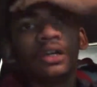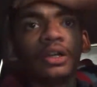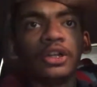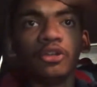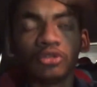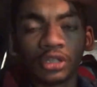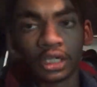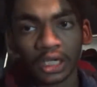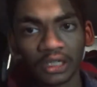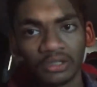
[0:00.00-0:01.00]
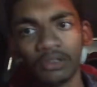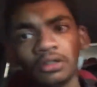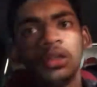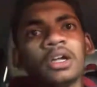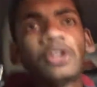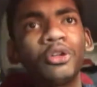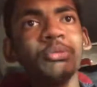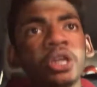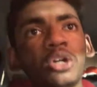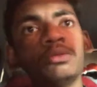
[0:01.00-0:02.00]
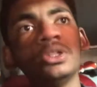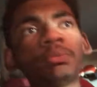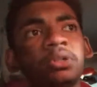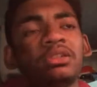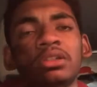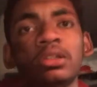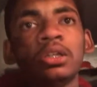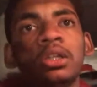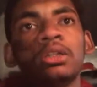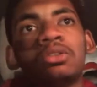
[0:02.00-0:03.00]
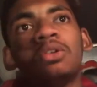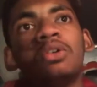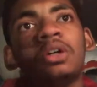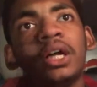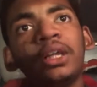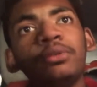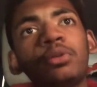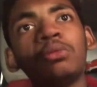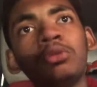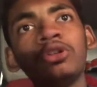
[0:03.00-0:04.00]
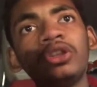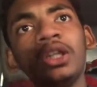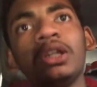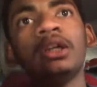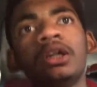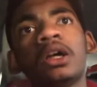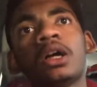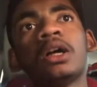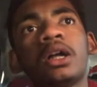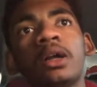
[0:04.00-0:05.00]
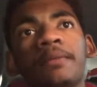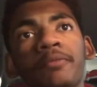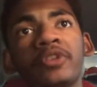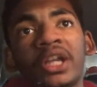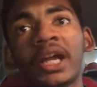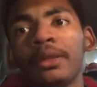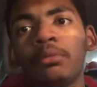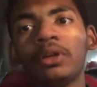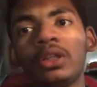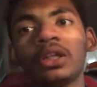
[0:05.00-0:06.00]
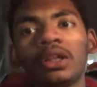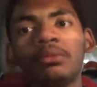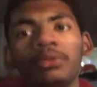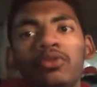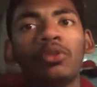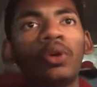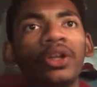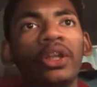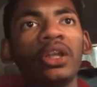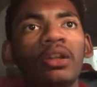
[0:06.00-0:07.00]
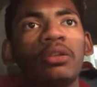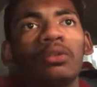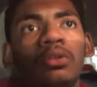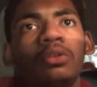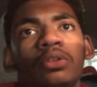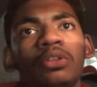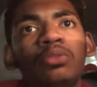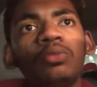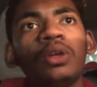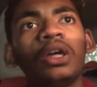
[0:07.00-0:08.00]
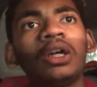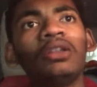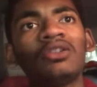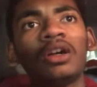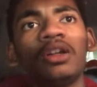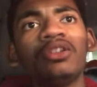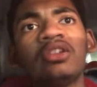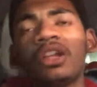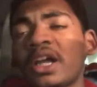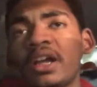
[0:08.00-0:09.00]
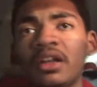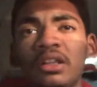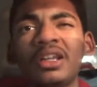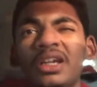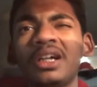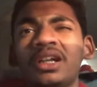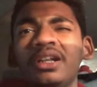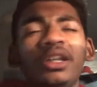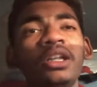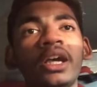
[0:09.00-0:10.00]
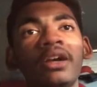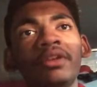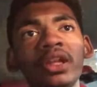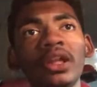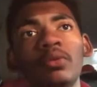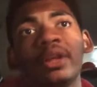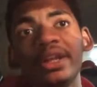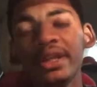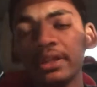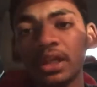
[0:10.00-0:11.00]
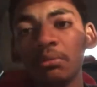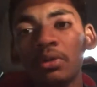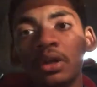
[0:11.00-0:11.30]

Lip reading: reduced the cost. I don't know by how much percent. So, and one more thing, when I bought the car before 1 year ago, this car didn't have any waiting time.